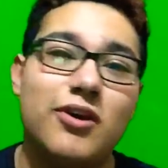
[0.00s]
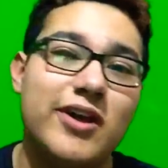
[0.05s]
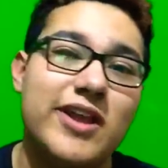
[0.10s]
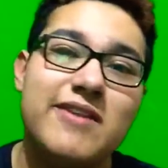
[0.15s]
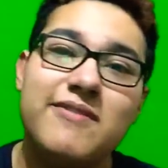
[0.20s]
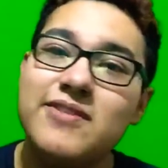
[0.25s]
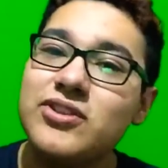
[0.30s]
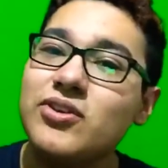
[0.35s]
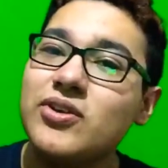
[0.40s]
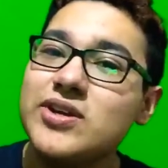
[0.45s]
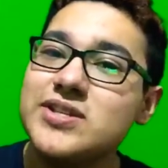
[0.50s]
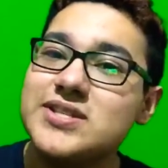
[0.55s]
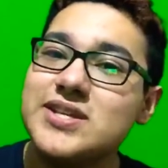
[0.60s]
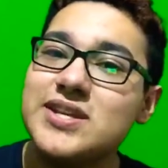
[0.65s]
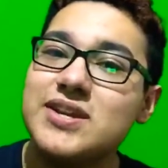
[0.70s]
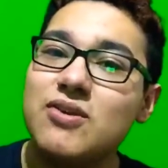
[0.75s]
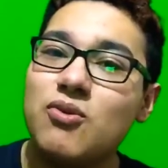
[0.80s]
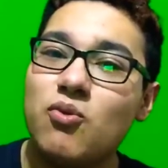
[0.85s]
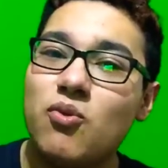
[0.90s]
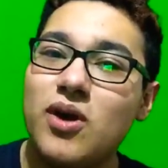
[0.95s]
even though I
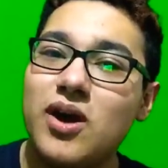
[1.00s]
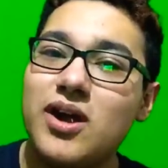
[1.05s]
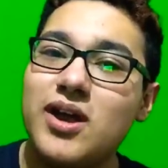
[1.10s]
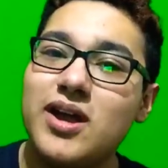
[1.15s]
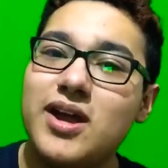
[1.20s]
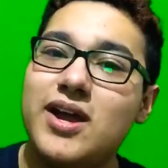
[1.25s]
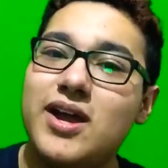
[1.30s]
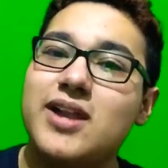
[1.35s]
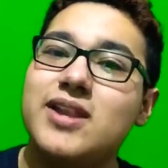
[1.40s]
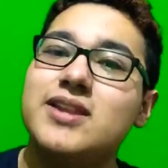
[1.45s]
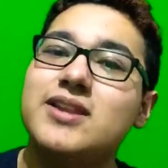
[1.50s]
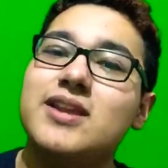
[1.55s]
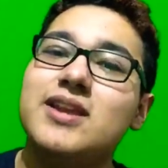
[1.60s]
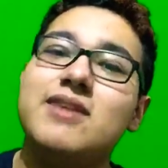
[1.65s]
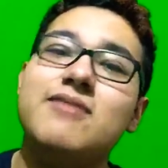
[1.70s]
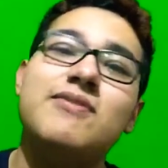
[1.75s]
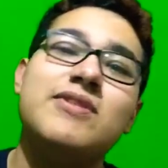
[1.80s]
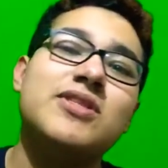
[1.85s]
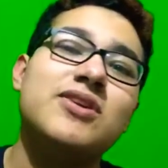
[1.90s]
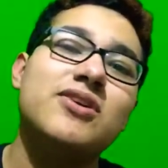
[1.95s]
didn't watch, and
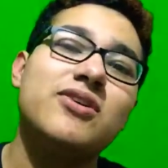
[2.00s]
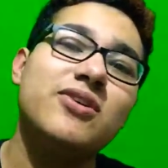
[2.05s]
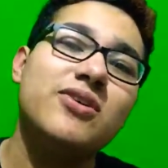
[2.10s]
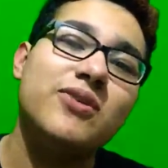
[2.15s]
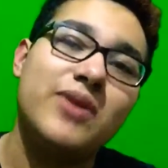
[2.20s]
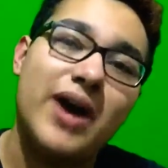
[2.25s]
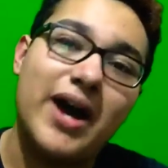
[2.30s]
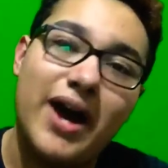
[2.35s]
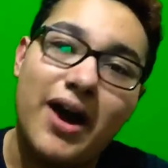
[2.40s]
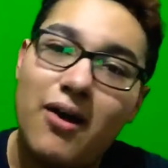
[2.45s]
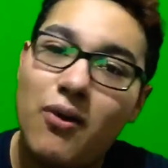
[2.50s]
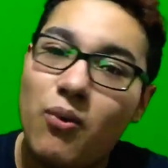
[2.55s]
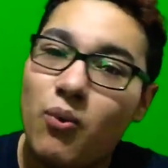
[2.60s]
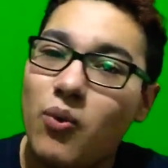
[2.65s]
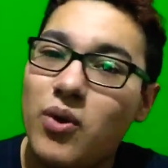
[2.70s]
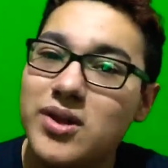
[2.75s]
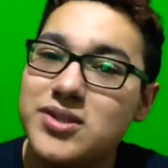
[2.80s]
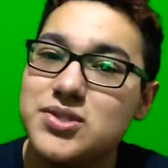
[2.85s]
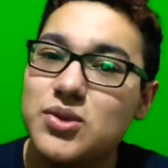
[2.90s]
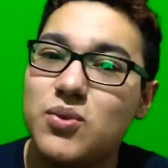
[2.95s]
even though I
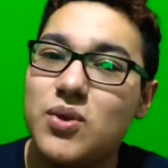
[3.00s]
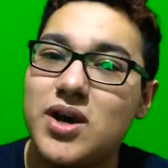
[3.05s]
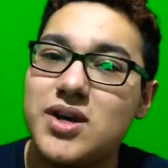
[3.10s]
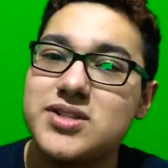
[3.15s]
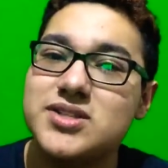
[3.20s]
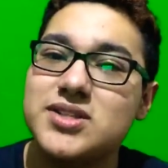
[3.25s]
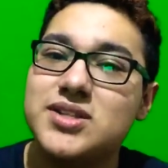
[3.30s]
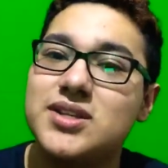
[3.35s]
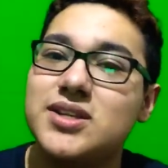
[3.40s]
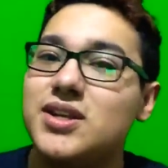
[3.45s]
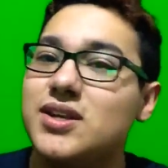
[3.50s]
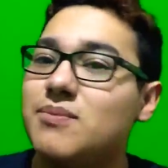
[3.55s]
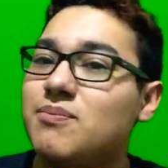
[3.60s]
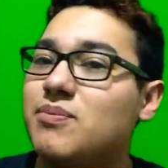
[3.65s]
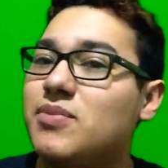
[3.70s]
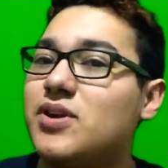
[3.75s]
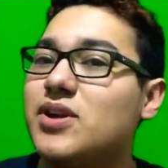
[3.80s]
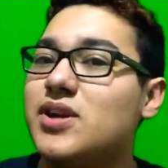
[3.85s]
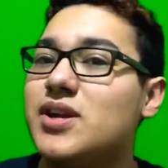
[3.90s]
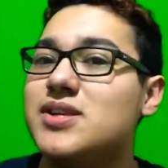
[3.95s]
want to watch it,
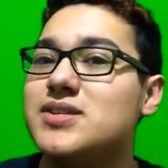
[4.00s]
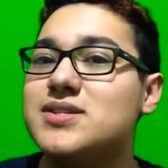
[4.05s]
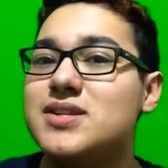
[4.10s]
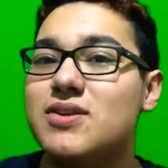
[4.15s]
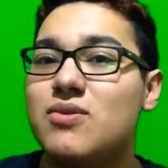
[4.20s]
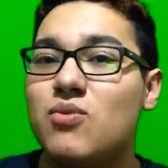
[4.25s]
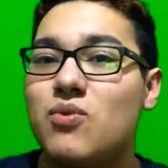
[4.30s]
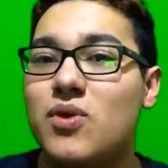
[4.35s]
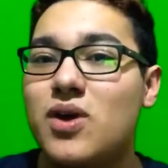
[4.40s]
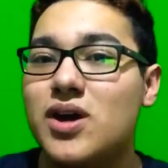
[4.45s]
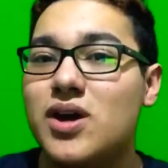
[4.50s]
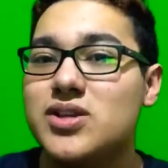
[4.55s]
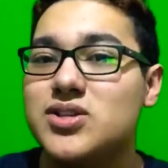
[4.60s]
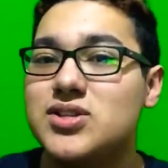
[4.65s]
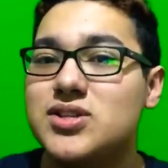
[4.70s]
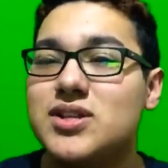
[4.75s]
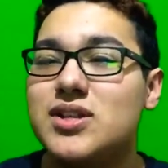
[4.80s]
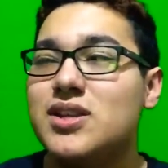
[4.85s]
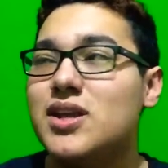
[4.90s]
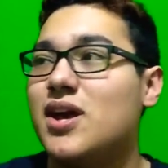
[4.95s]
but I didn't watch
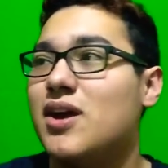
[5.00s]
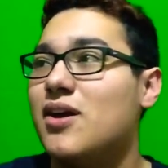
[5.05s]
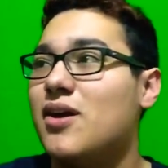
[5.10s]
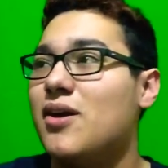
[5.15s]
it